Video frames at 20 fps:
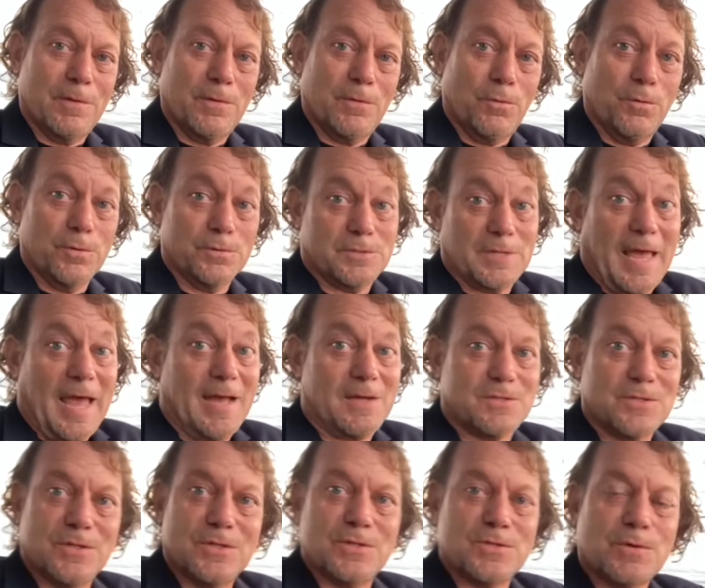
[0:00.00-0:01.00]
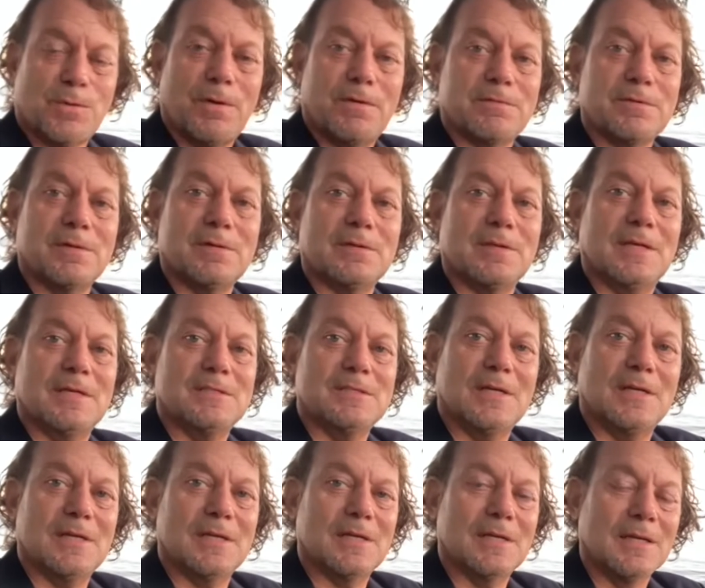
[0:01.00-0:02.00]
or taxes, however they
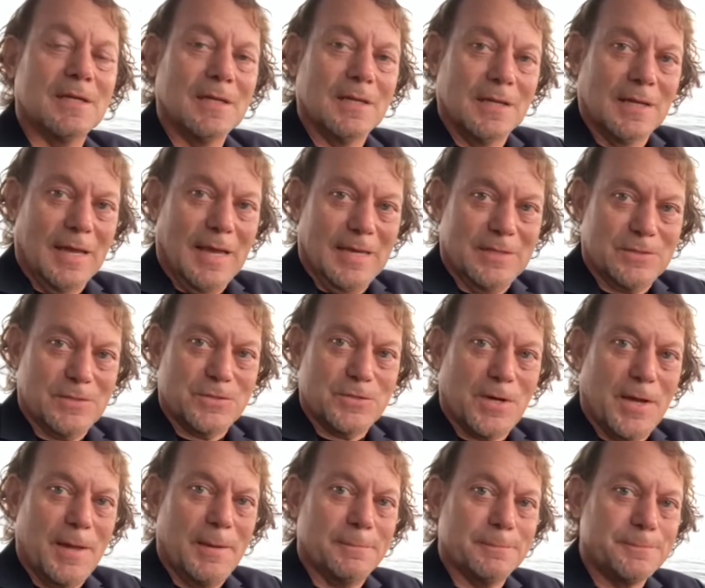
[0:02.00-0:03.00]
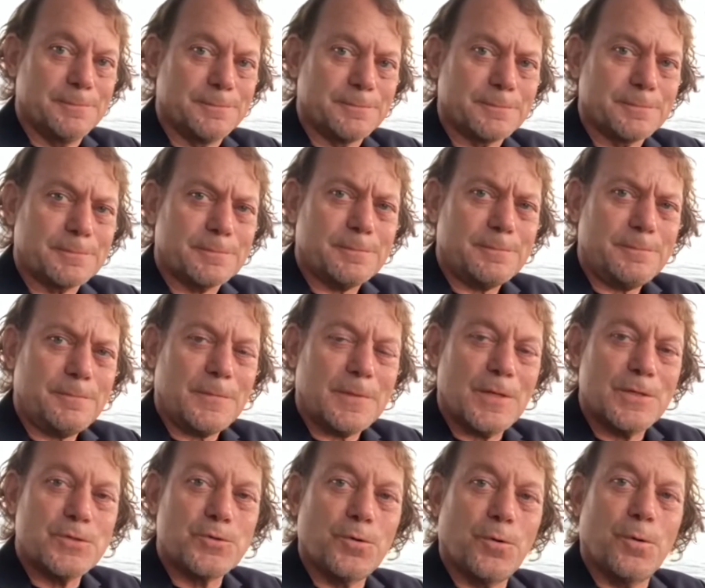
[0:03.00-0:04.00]
did it at the time.
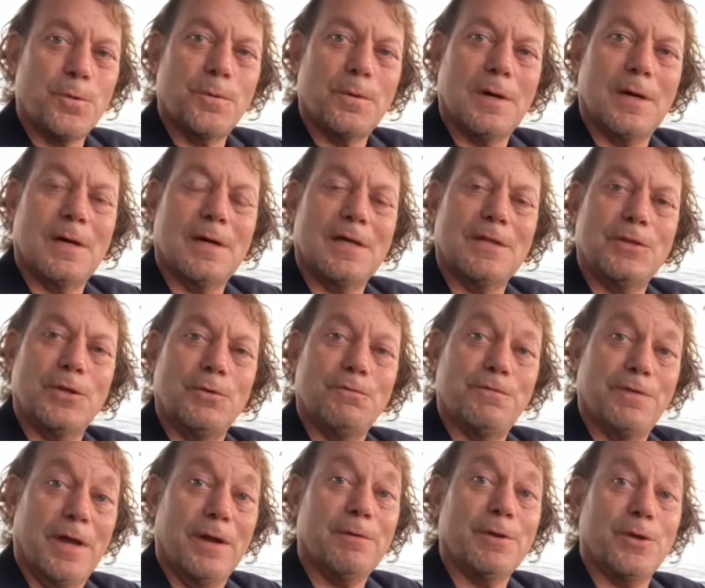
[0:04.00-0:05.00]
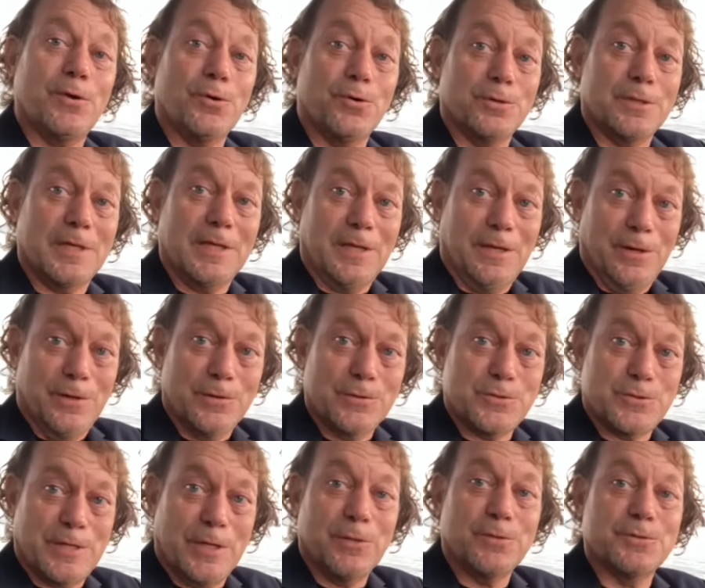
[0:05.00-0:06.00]
So in the very early years,
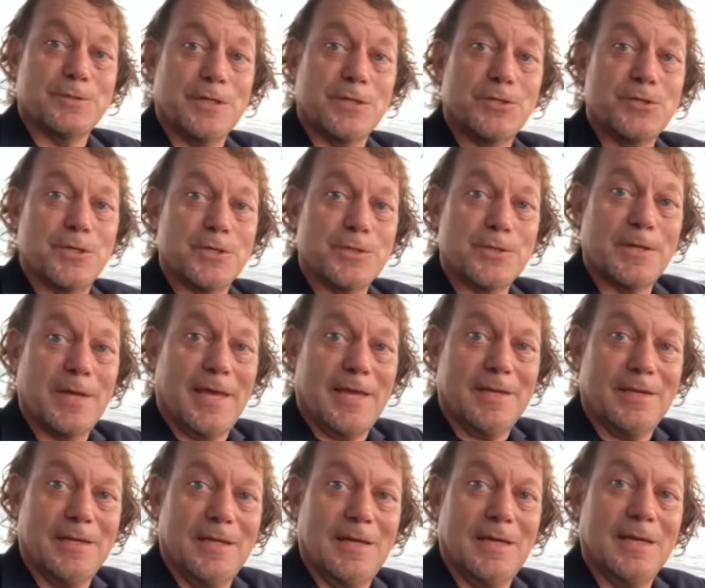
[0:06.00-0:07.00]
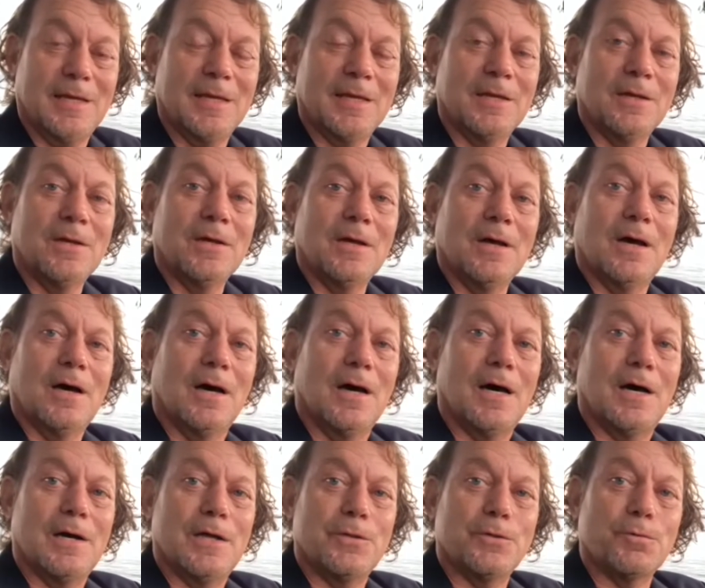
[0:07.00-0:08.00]
single digit AD,
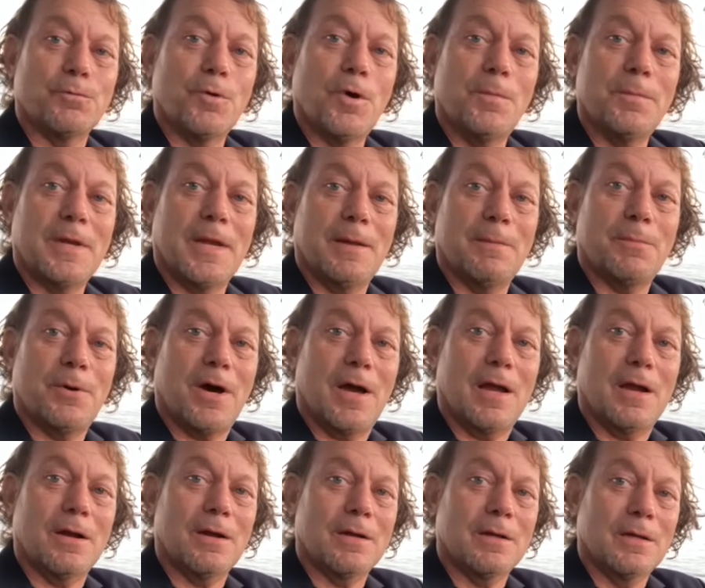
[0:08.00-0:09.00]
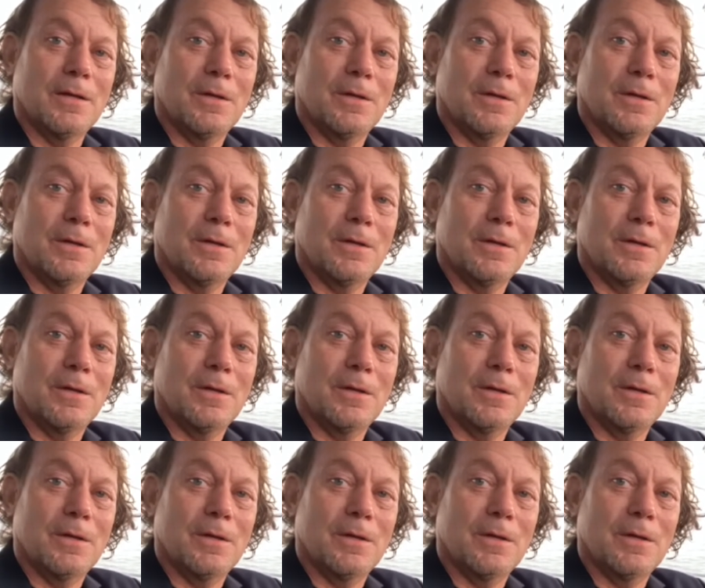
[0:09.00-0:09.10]
in the Roman Empire,